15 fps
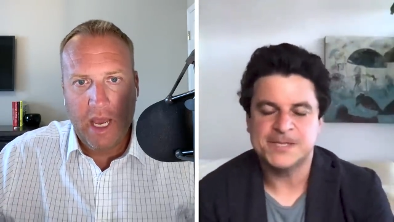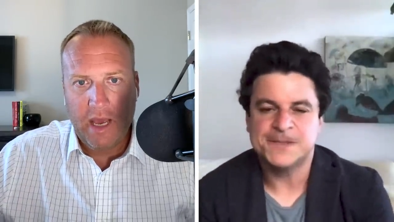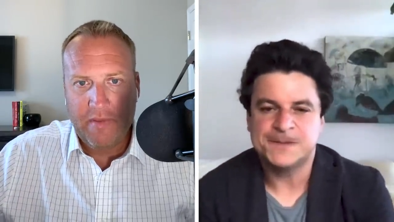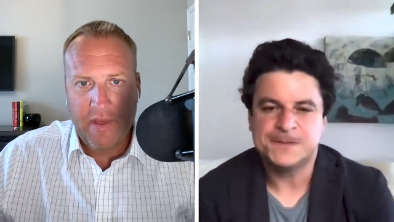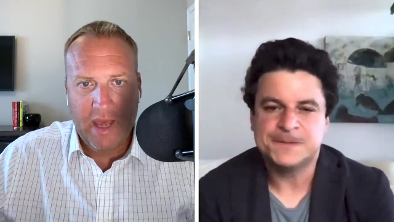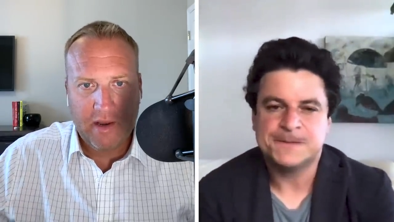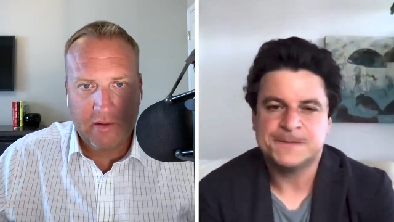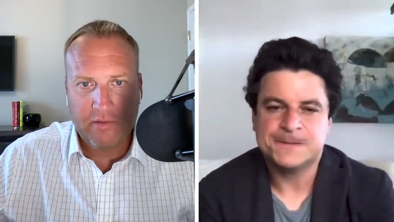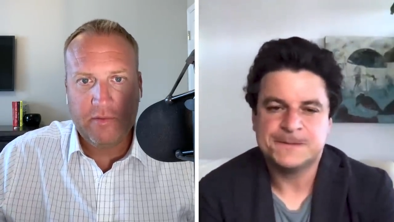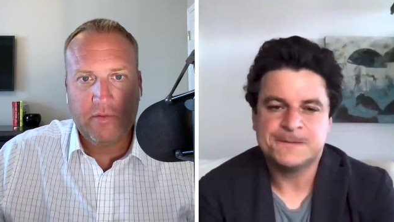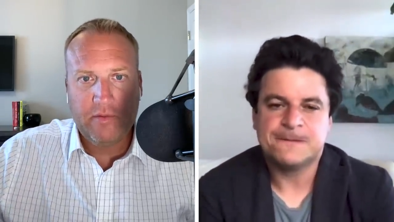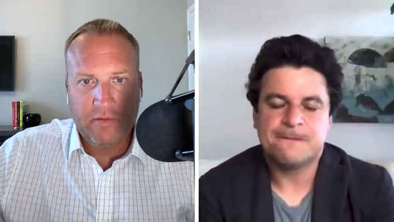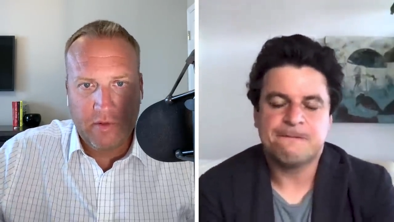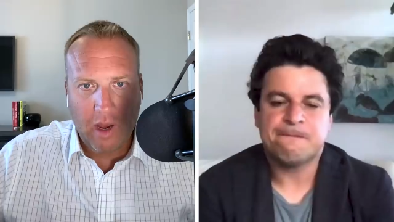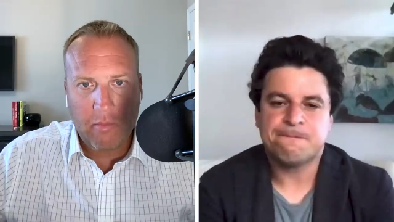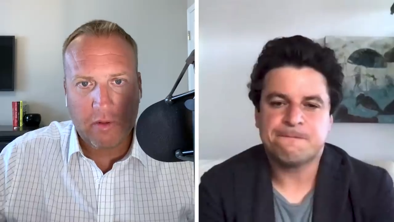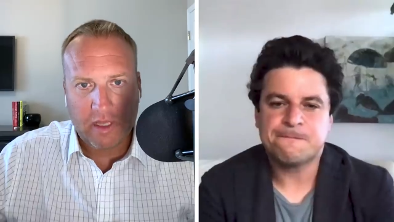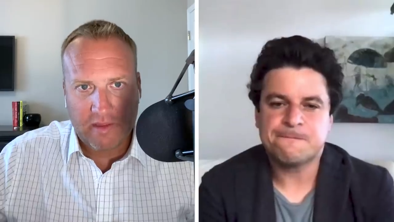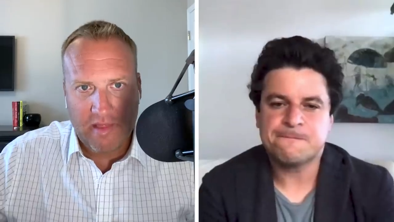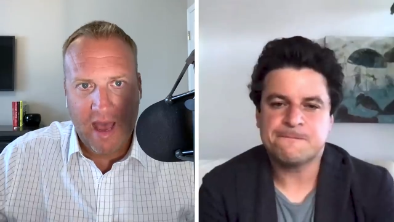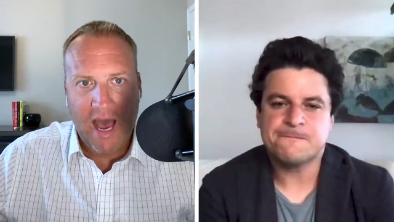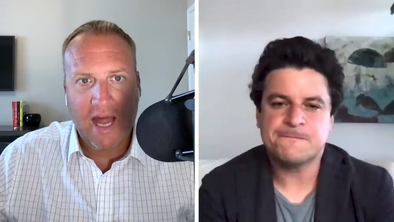Speaker 1: and then
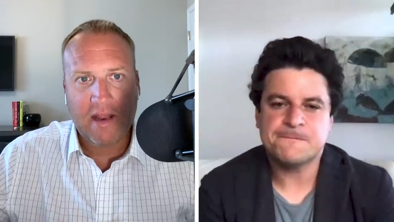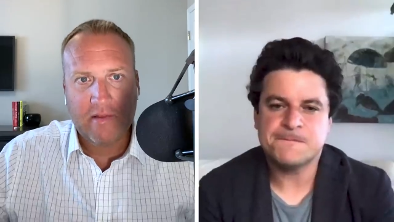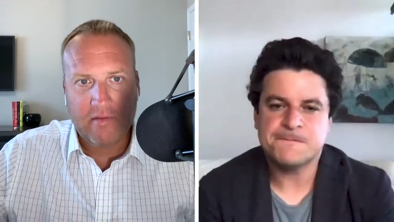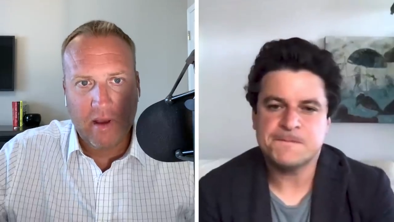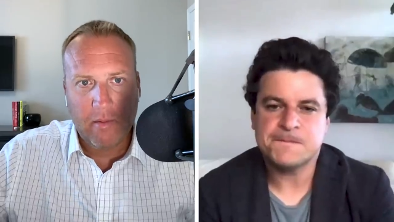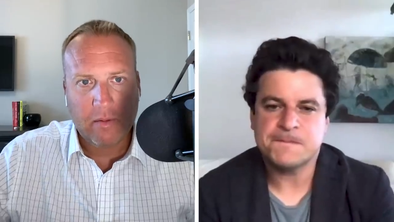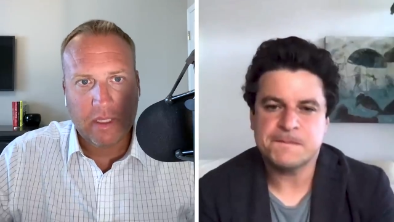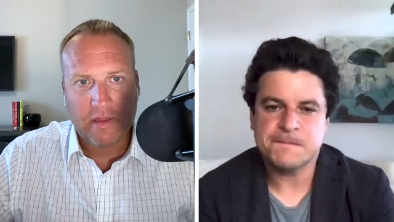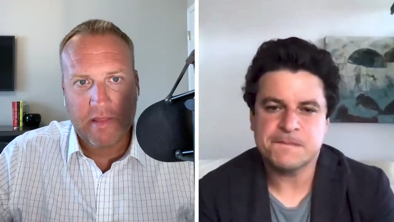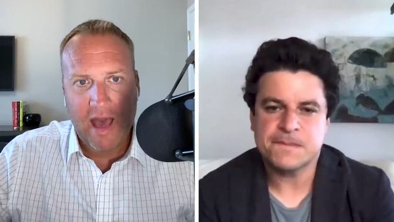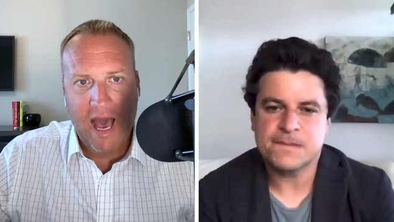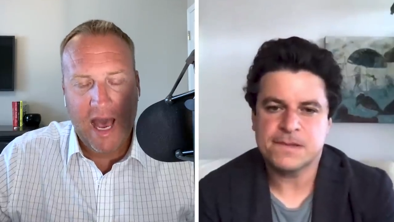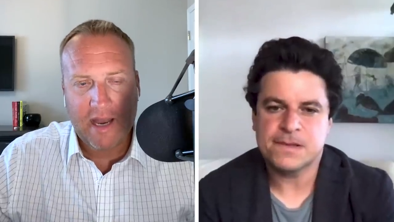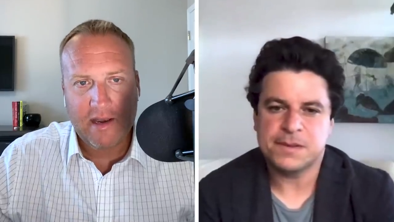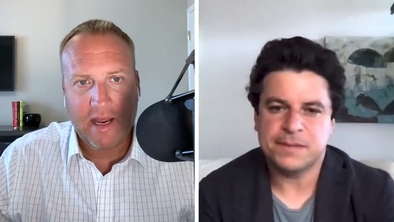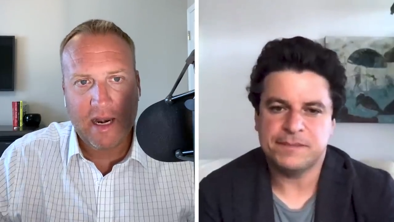doubling that and doubling that.